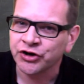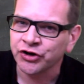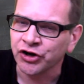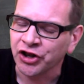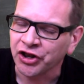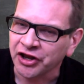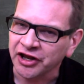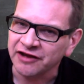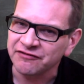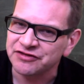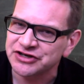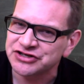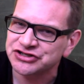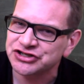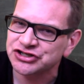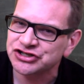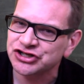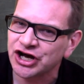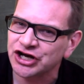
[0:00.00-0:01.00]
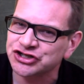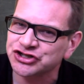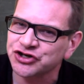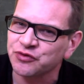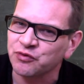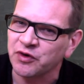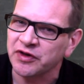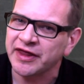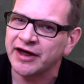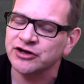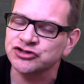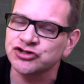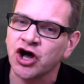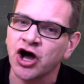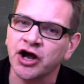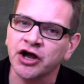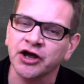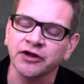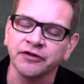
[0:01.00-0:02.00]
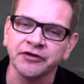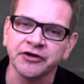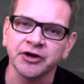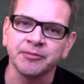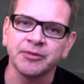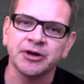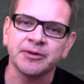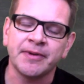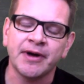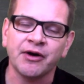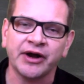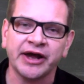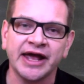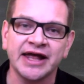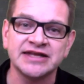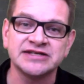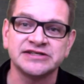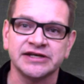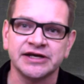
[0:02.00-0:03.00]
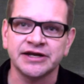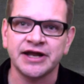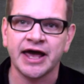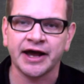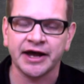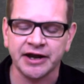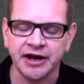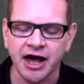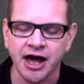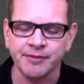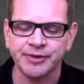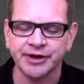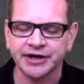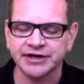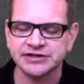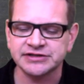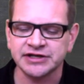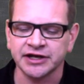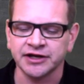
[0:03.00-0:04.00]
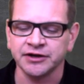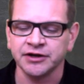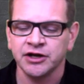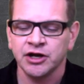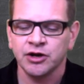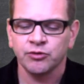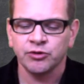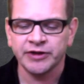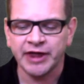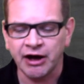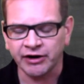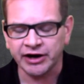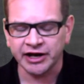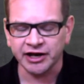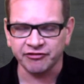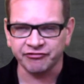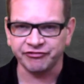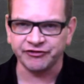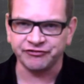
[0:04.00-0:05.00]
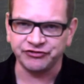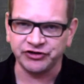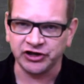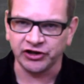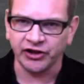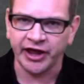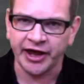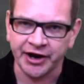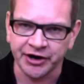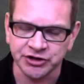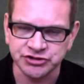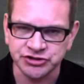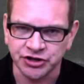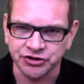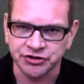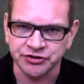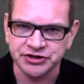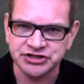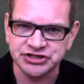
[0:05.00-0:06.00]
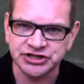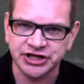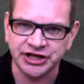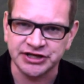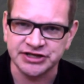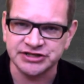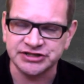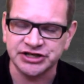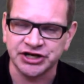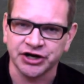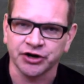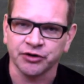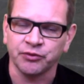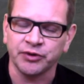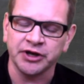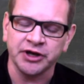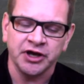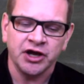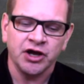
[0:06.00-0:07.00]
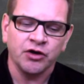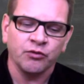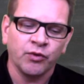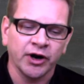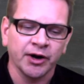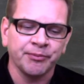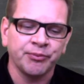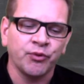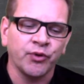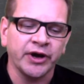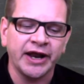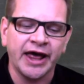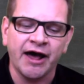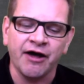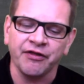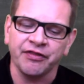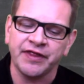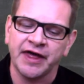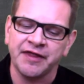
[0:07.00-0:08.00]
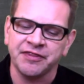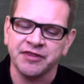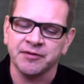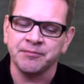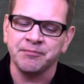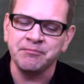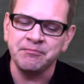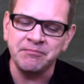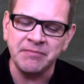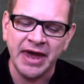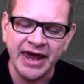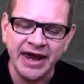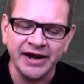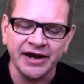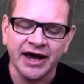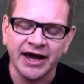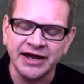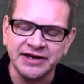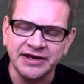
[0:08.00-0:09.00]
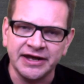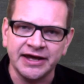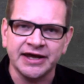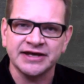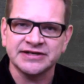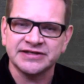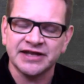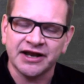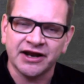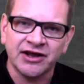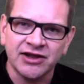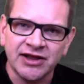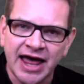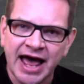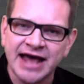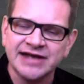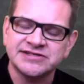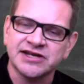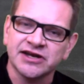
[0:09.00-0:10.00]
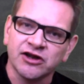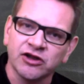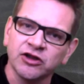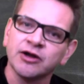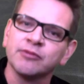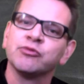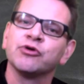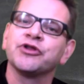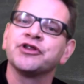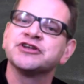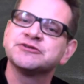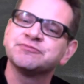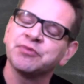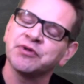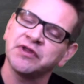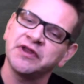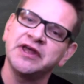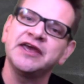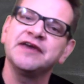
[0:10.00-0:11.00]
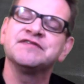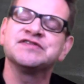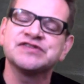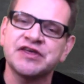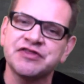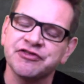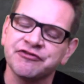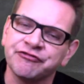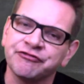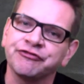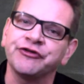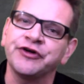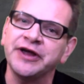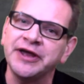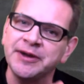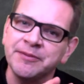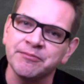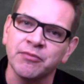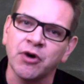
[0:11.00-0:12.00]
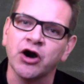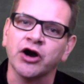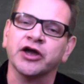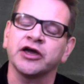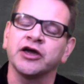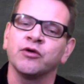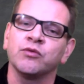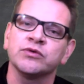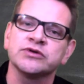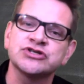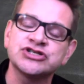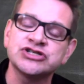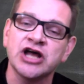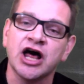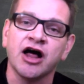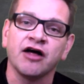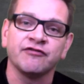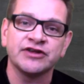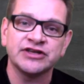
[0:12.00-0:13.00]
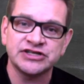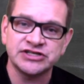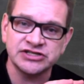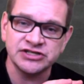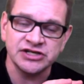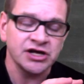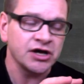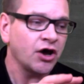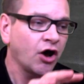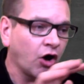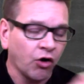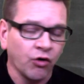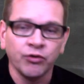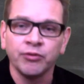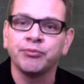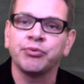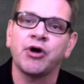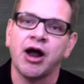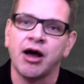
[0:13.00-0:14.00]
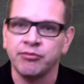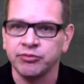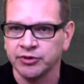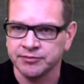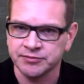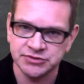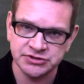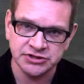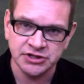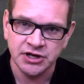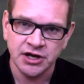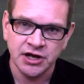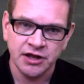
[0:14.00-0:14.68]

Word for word: couldn't leave this discussion without talking a little bit about Keynesian economics. And without getting 15 layers under the skins here, we want to point out that the main idea is that a classic liberalist believes that the free market will solve its own problems,